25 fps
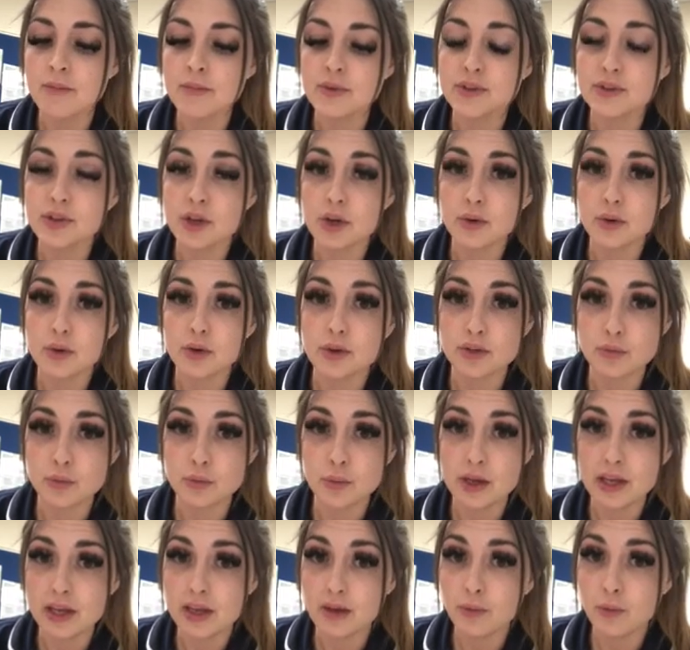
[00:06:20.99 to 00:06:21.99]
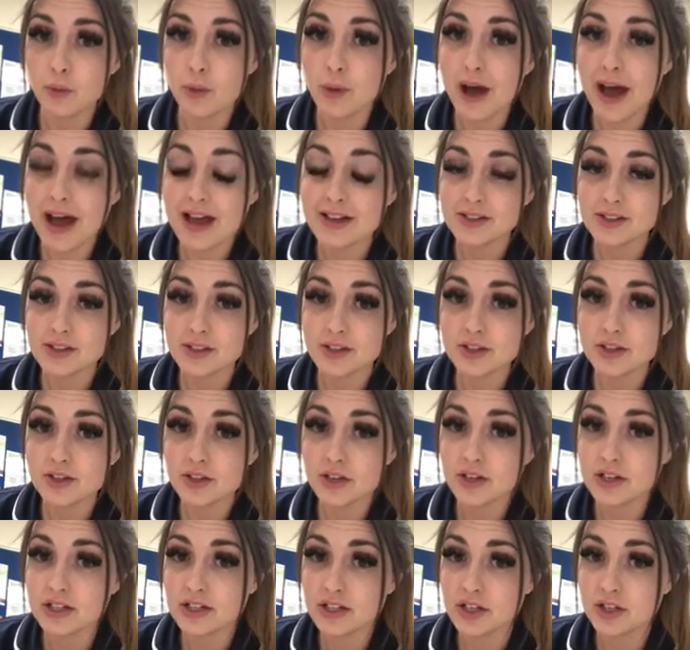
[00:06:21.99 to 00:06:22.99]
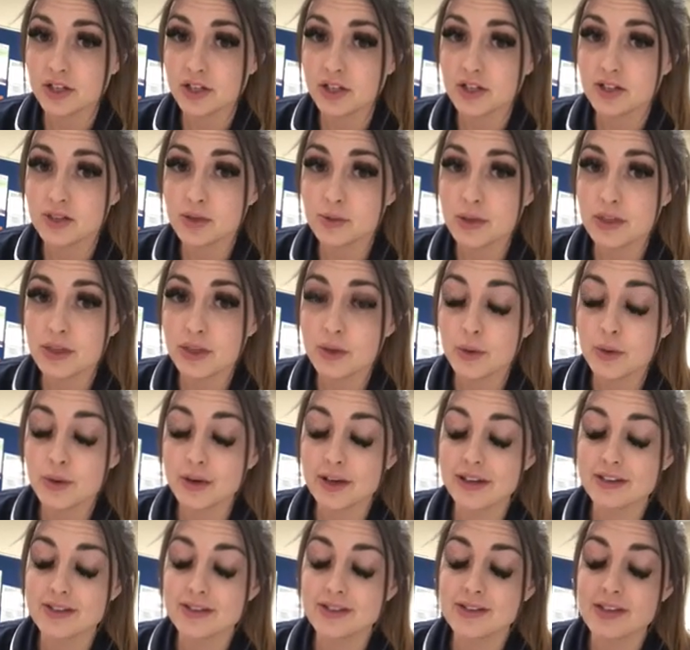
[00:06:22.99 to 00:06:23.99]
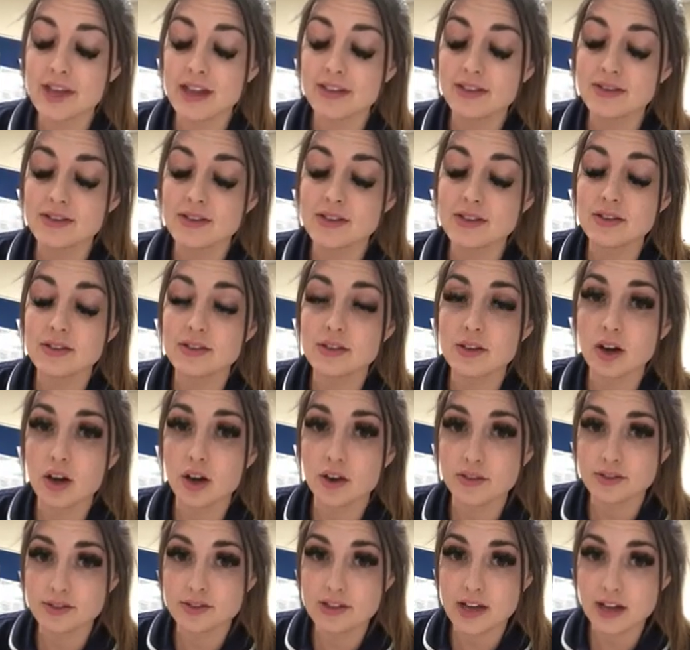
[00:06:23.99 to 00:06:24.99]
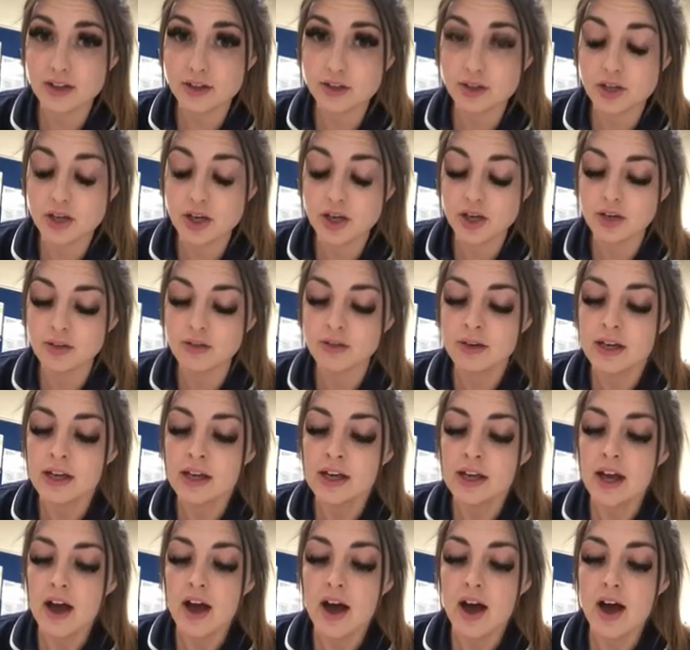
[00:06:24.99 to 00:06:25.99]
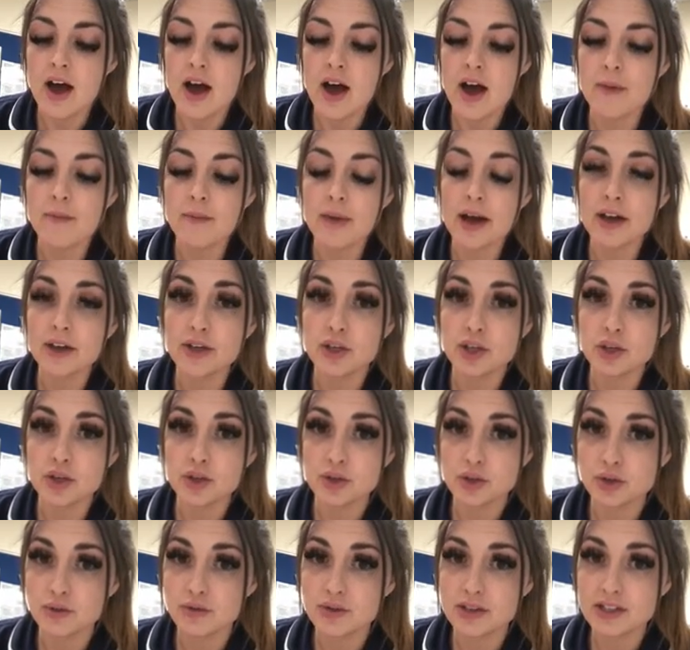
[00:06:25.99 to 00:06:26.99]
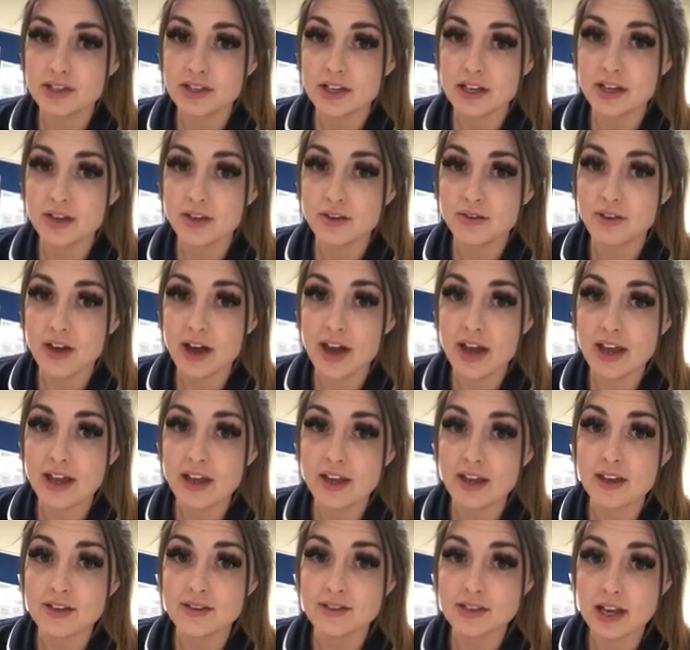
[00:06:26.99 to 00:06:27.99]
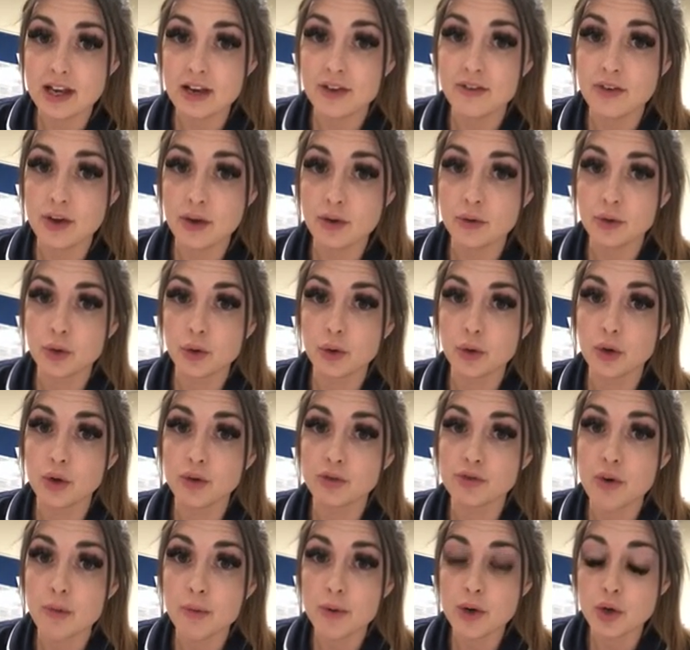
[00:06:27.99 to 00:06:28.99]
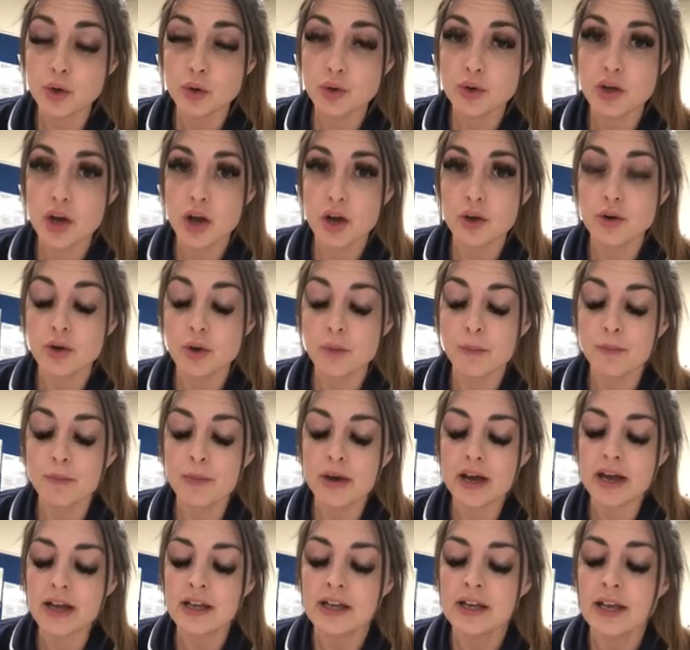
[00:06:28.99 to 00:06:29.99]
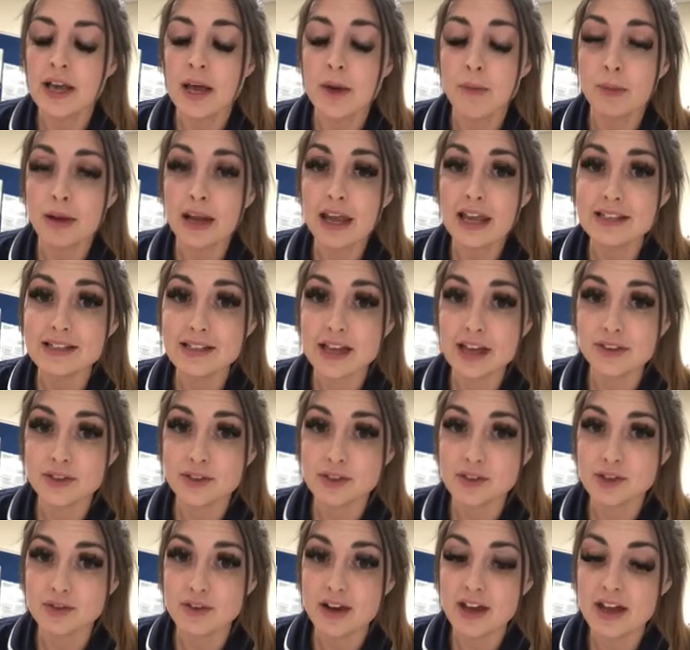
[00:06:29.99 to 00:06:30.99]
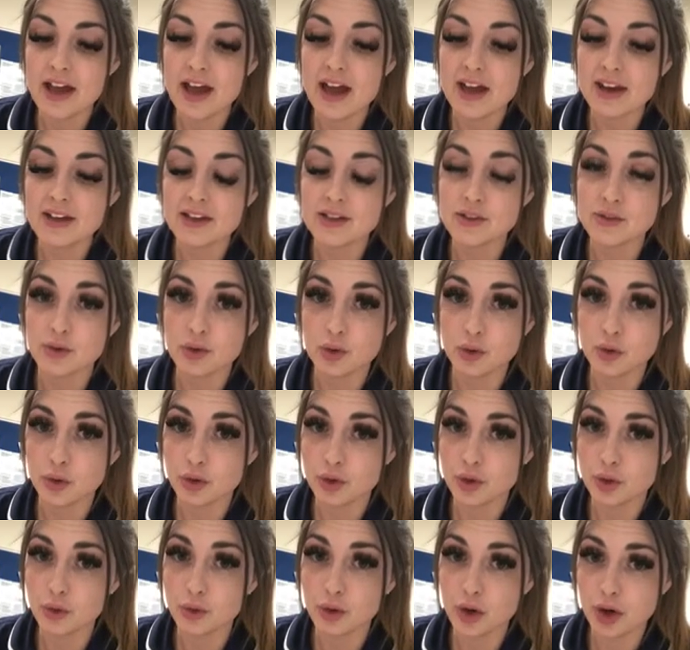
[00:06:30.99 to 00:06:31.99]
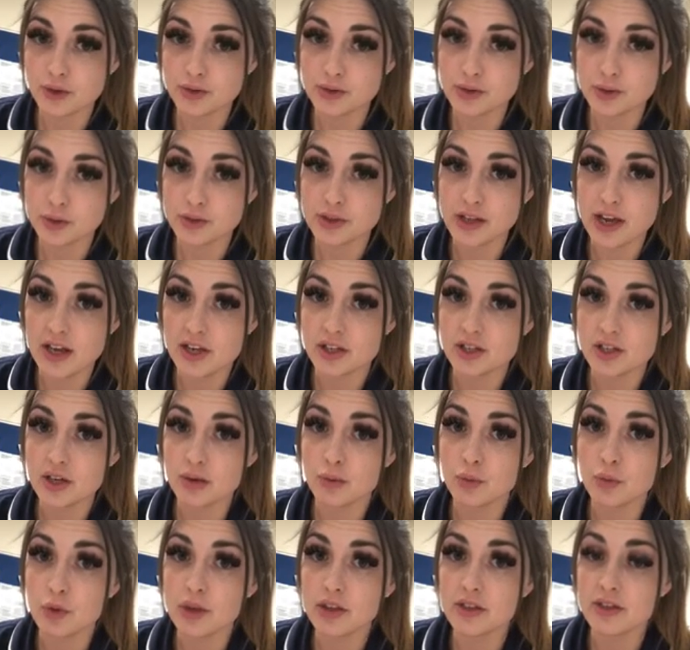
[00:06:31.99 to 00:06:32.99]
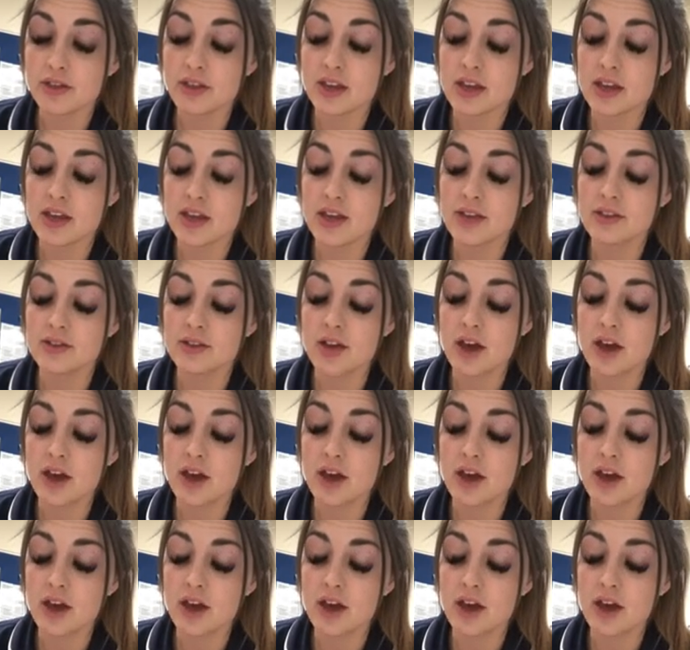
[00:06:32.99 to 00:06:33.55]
So we will ask the dietitians with your consent to contact you, and you should receive a telephone call from an unknown number. Please answer it, and it's for your consultation with the